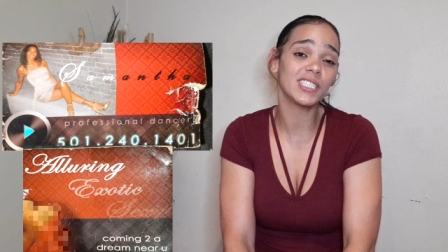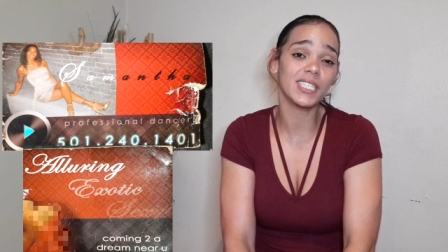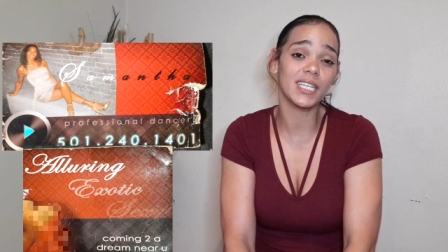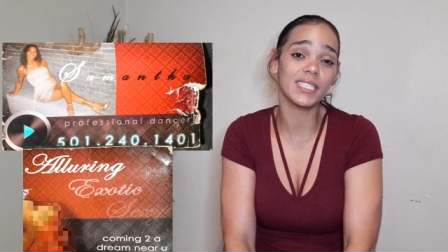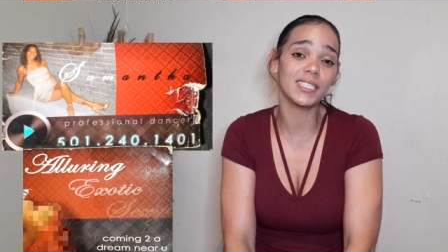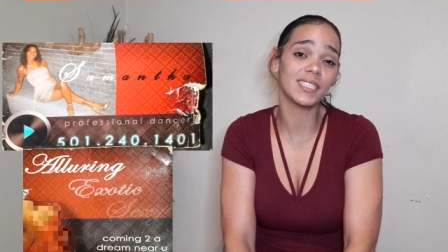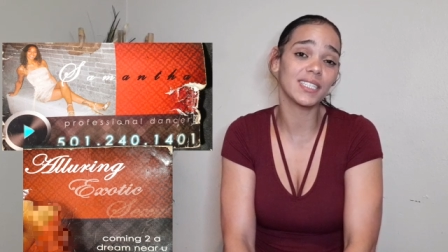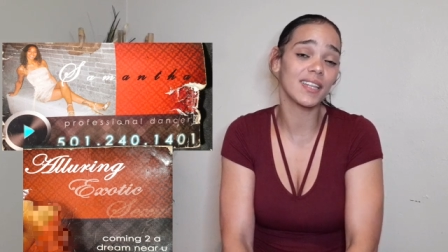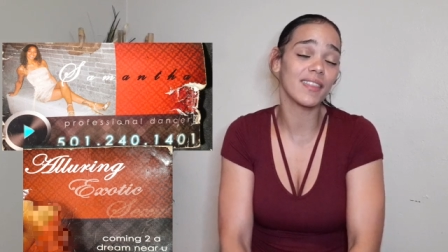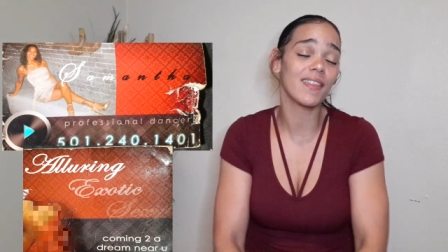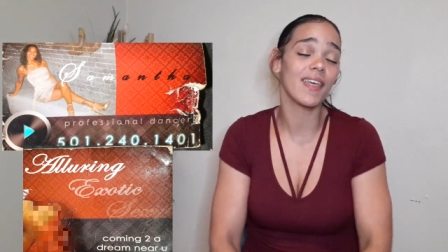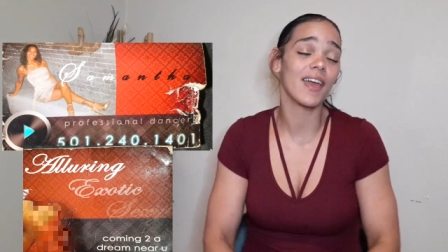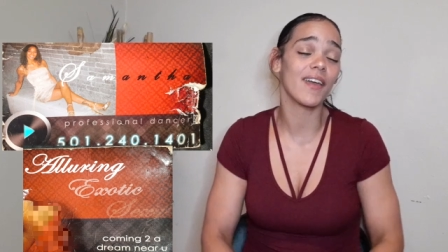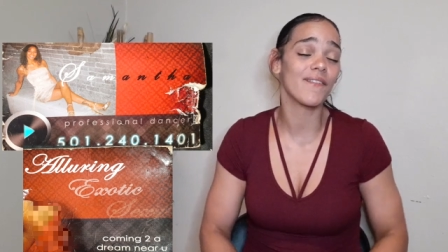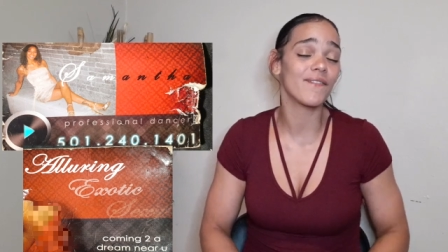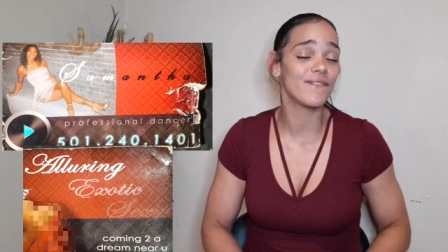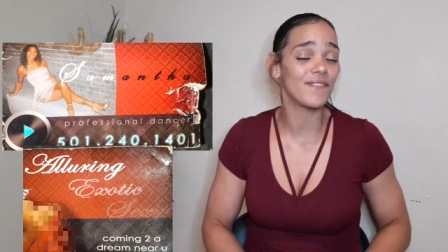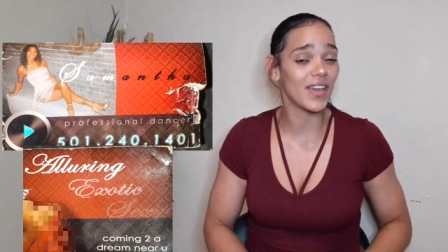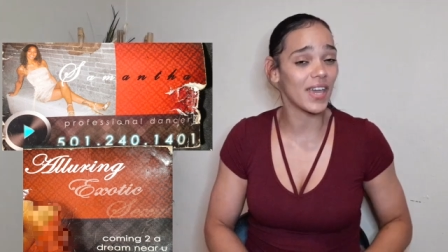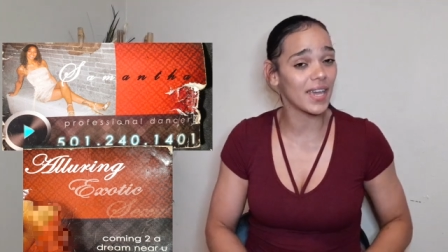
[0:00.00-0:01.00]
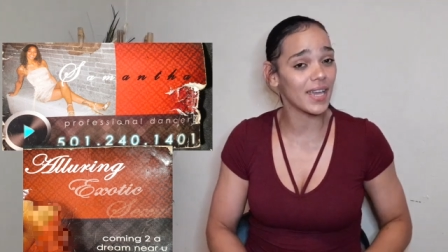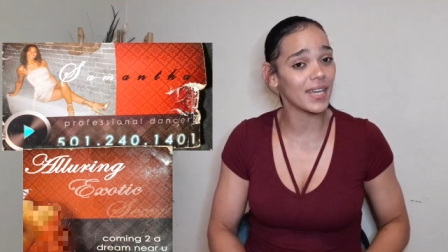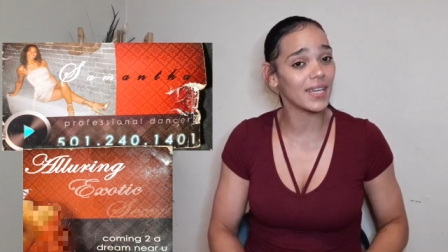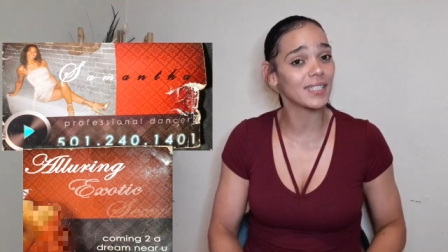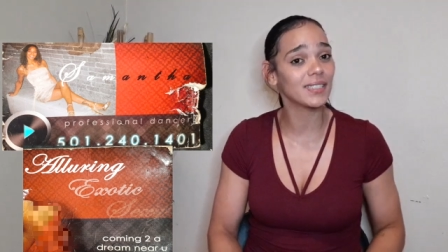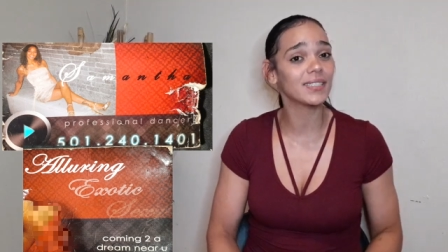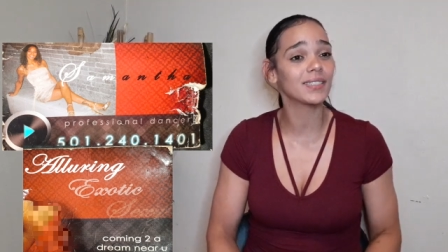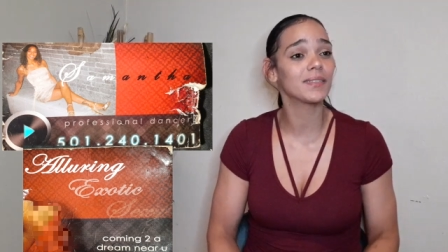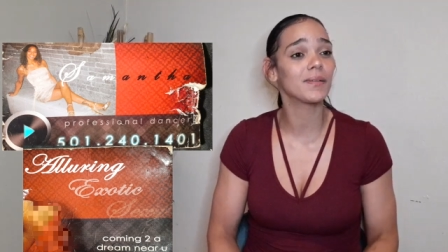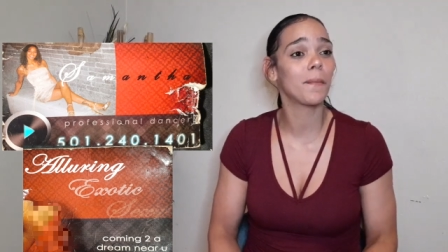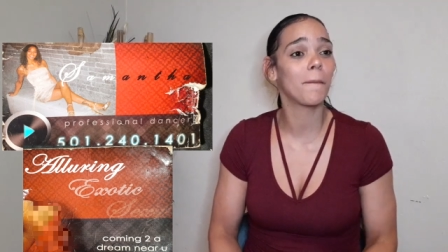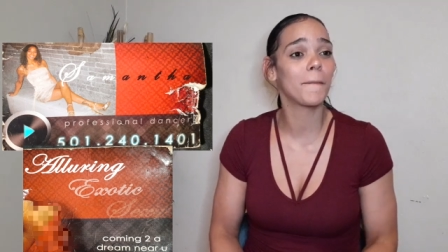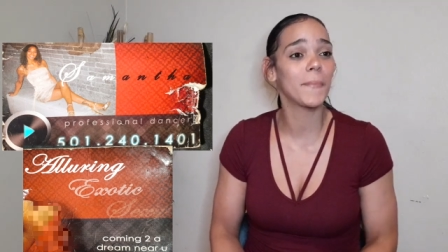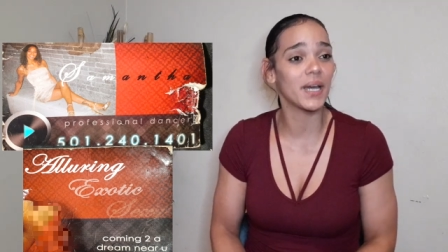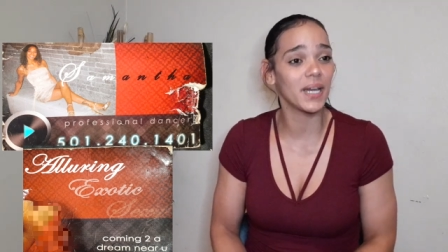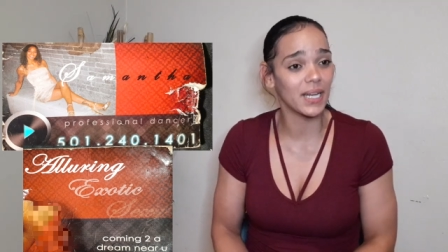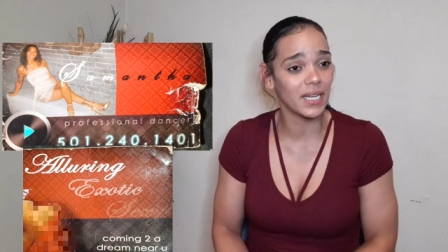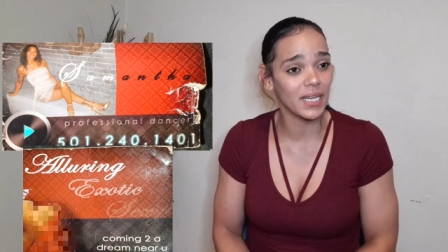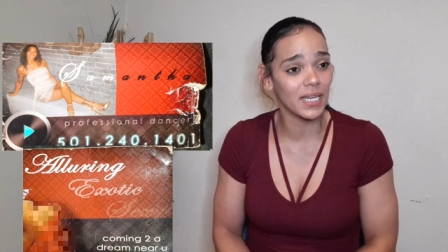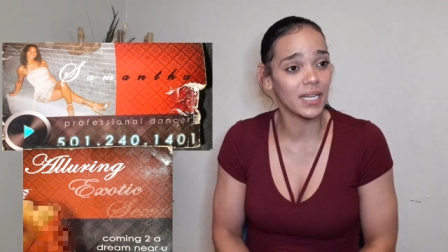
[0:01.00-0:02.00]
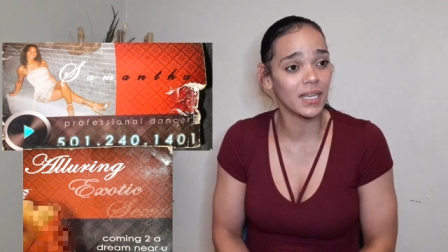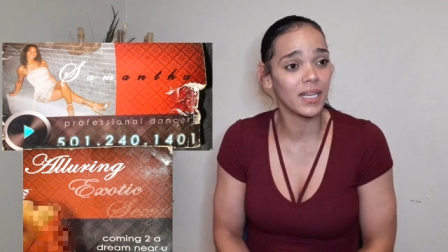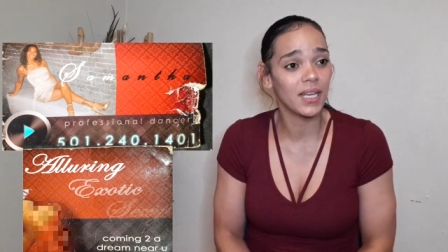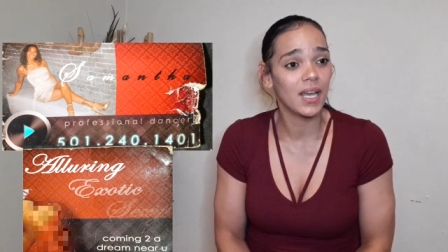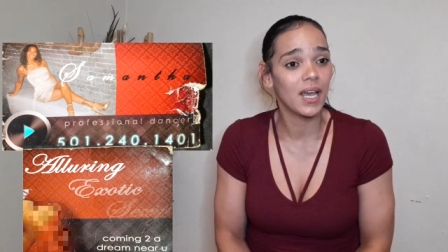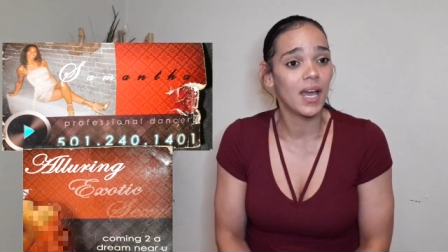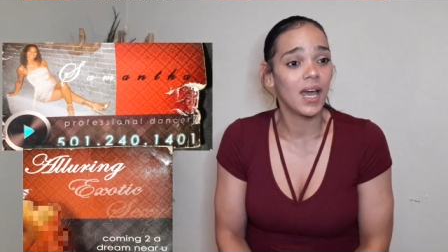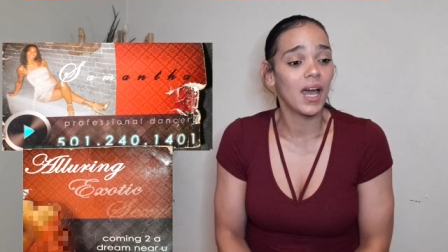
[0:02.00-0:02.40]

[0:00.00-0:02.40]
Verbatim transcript: chasing that fast money.